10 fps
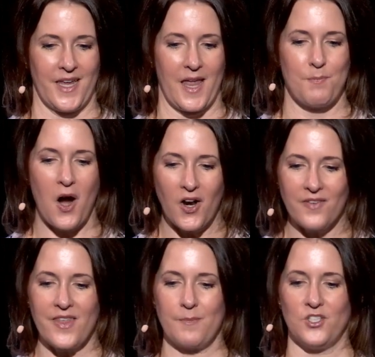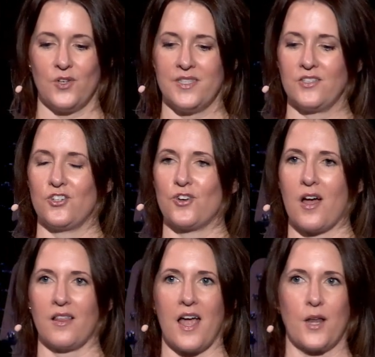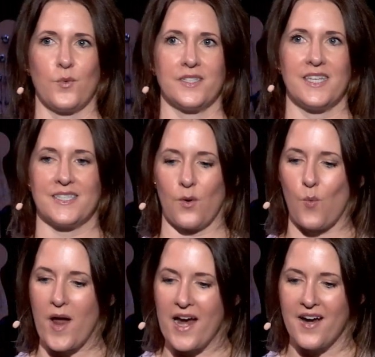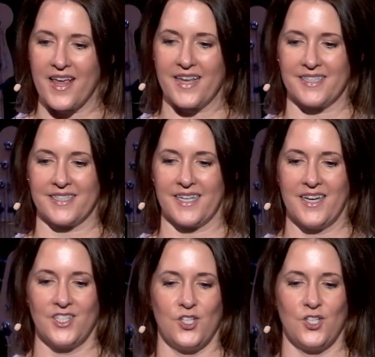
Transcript: And part of them choosing to draw a line was this awareness